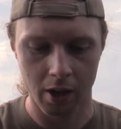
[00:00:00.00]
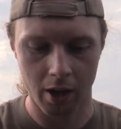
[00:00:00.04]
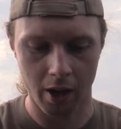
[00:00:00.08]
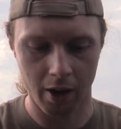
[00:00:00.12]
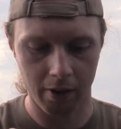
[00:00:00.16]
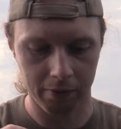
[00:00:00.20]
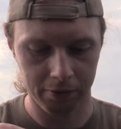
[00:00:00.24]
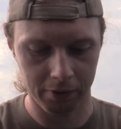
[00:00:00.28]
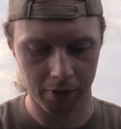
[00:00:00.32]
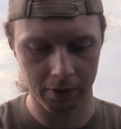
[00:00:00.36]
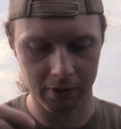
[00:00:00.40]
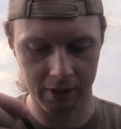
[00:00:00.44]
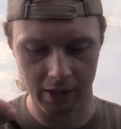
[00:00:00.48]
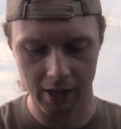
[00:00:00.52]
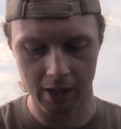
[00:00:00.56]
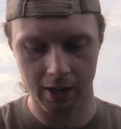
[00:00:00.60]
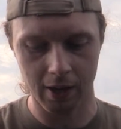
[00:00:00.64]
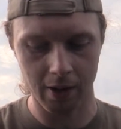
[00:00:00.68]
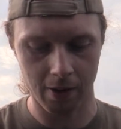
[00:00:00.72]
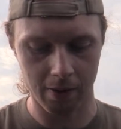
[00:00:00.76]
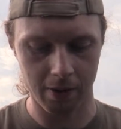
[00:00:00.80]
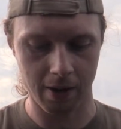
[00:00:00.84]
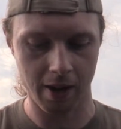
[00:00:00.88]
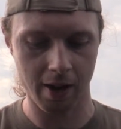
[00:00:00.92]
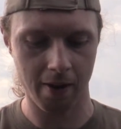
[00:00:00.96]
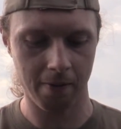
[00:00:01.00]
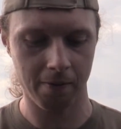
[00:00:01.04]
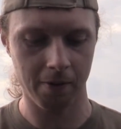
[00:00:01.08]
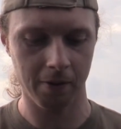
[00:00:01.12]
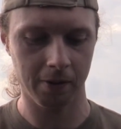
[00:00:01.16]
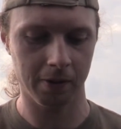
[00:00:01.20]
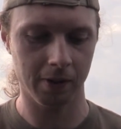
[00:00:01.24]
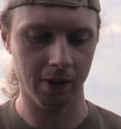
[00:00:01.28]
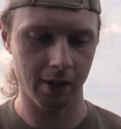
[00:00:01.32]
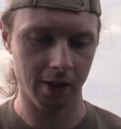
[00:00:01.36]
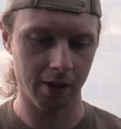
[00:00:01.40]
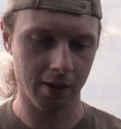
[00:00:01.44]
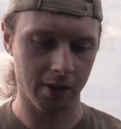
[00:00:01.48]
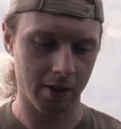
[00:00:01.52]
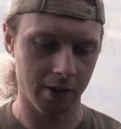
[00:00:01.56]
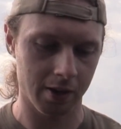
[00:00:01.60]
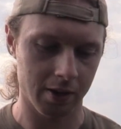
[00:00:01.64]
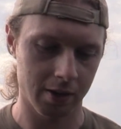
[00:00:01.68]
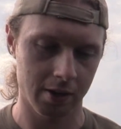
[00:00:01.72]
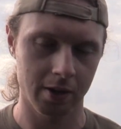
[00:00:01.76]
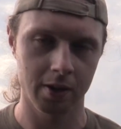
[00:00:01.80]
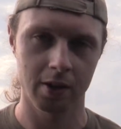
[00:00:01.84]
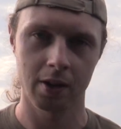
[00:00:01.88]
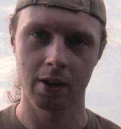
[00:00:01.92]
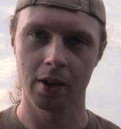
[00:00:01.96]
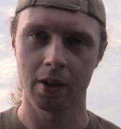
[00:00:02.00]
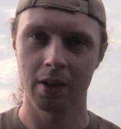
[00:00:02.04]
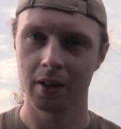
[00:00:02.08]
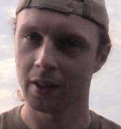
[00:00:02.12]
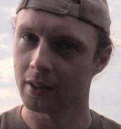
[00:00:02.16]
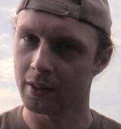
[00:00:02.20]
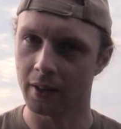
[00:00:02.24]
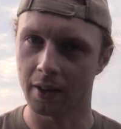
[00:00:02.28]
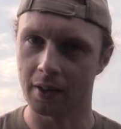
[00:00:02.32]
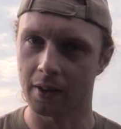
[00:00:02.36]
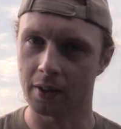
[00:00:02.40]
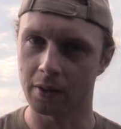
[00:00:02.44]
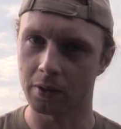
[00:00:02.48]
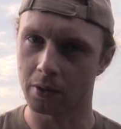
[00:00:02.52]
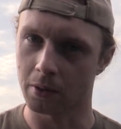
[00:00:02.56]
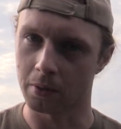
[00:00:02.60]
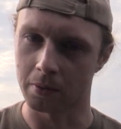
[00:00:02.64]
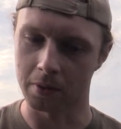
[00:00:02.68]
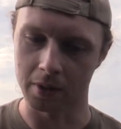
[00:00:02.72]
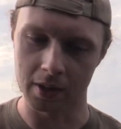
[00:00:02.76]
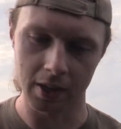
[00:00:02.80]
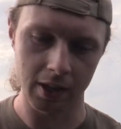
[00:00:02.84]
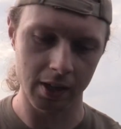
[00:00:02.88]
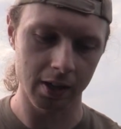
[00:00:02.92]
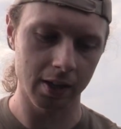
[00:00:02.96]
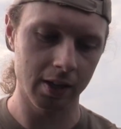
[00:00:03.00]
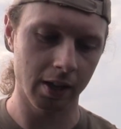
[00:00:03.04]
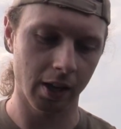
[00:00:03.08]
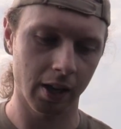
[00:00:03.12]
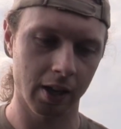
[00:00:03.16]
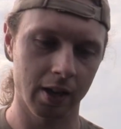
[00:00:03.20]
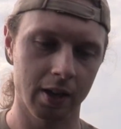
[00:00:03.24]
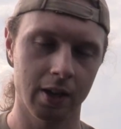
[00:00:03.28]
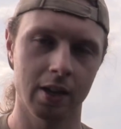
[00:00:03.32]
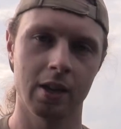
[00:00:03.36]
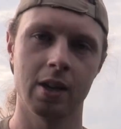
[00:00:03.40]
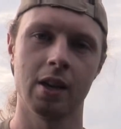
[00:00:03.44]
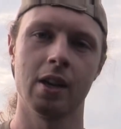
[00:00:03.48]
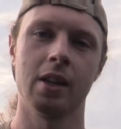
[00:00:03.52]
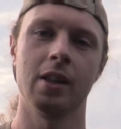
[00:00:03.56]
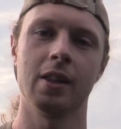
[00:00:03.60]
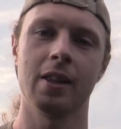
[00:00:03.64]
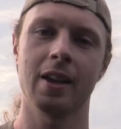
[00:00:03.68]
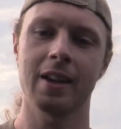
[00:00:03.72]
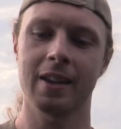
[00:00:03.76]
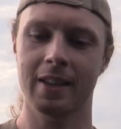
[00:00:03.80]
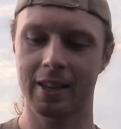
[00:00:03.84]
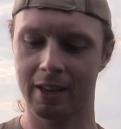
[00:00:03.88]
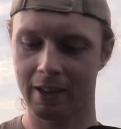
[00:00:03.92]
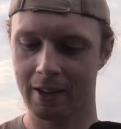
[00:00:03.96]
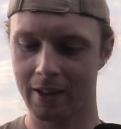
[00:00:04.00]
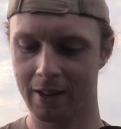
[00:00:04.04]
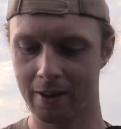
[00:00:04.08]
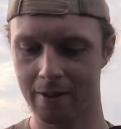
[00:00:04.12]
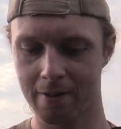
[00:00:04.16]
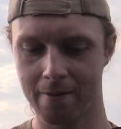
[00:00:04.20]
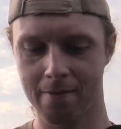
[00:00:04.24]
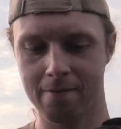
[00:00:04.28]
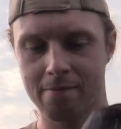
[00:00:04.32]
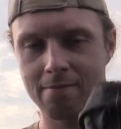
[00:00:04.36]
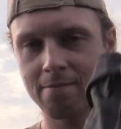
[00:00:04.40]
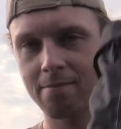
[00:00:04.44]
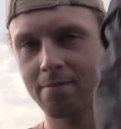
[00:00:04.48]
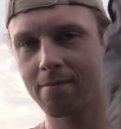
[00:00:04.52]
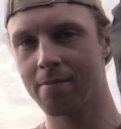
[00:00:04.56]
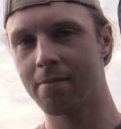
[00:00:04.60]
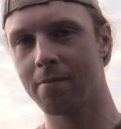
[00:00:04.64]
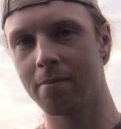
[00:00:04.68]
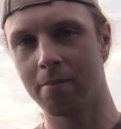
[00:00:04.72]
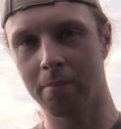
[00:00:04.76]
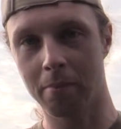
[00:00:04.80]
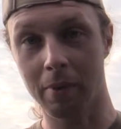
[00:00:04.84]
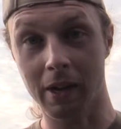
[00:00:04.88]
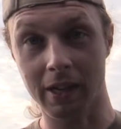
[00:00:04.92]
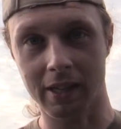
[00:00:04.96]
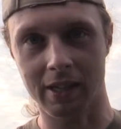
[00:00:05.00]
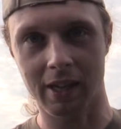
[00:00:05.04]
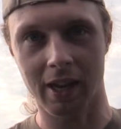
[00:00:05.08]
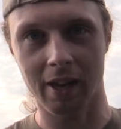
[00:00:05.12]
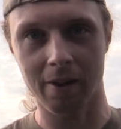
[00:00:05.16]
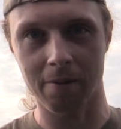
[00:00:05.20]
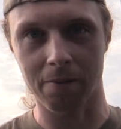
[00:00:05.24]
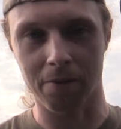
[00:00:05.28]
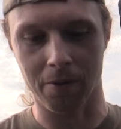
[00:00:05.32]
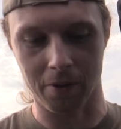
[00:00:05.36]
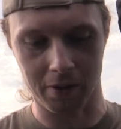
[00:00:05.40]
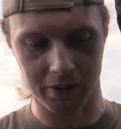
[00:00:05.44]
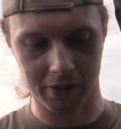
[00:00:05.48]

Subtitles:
I have to take out everything that I don't need, like my tent, for